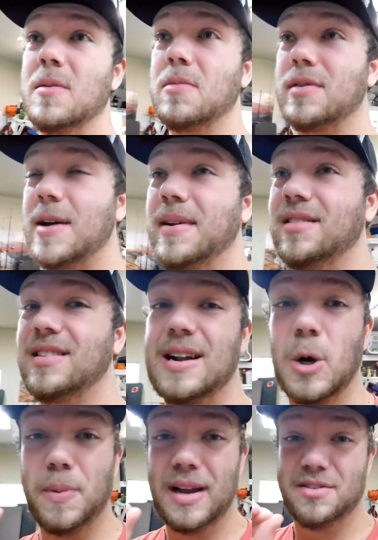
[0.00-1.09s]
But that being said, I
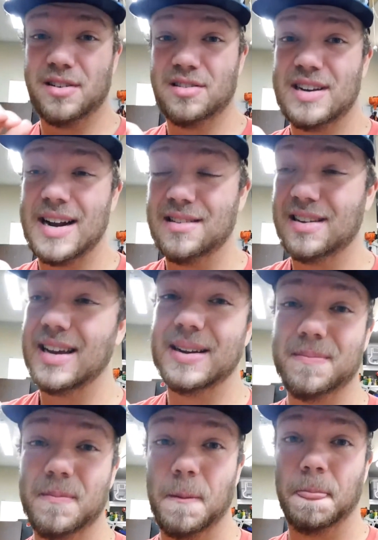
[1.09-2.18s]
hope you guys are excited as I am.